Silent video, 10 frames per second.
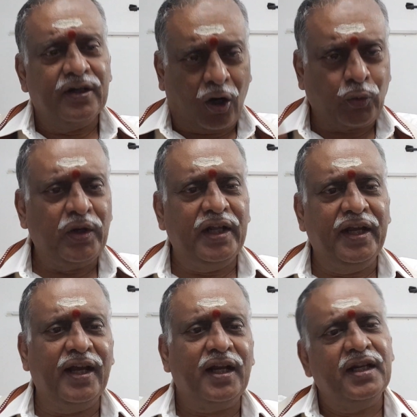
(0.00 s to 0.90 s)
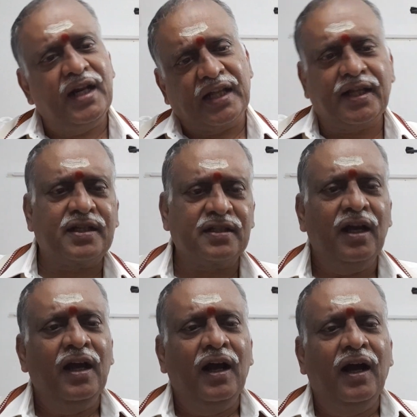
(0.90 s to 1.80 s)
not only here, in other
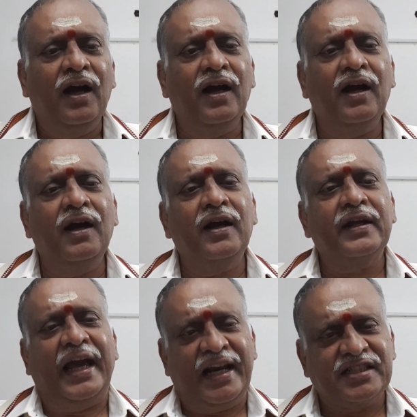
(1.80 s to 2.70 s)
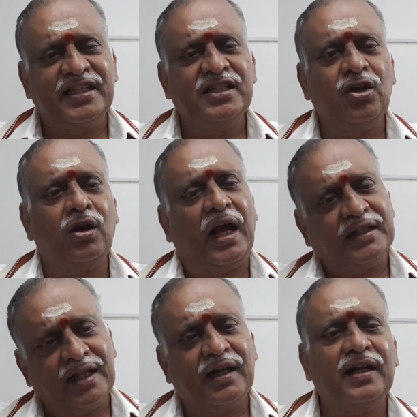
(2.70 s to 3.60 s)
galaxies or
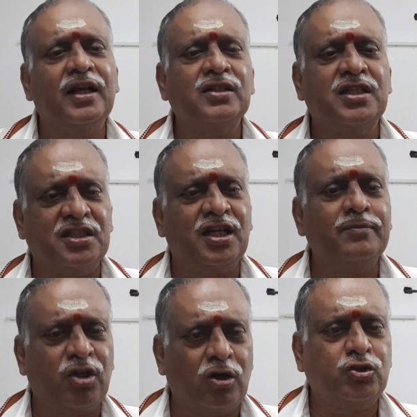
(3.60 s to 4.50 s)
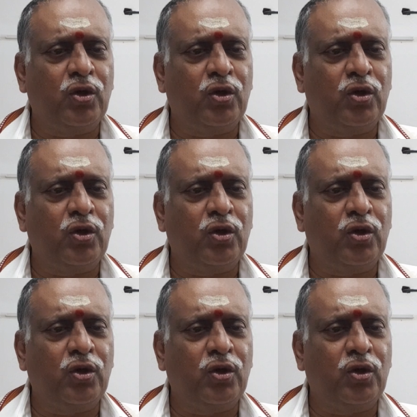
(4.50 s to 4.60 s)
other systems also,